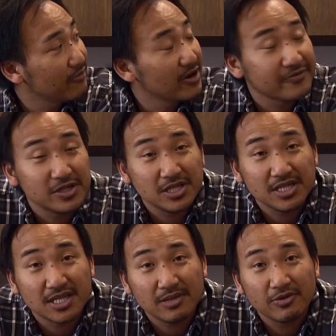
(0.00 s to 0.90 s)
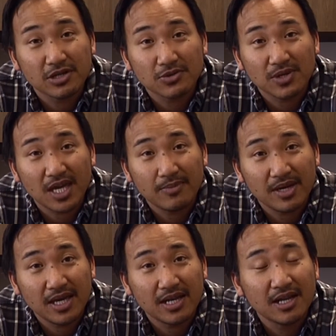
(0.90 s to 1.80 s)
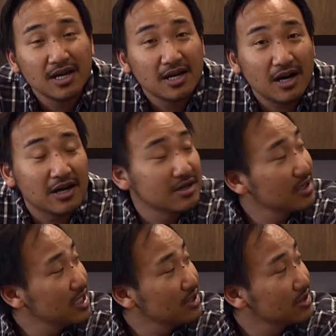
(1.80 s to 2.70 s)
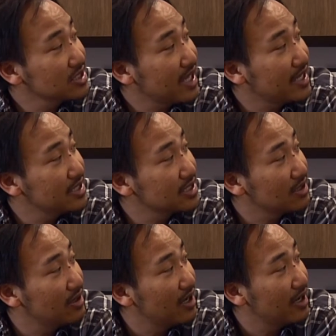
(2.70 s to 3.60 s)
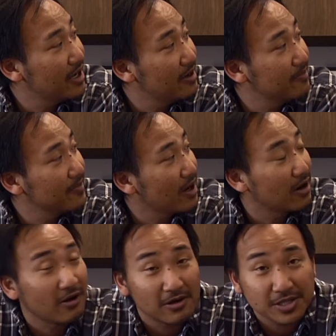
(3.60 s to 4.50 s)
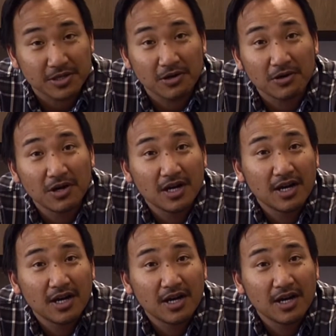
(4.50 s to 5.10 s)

Refugees and immigrants who came in under legal status are also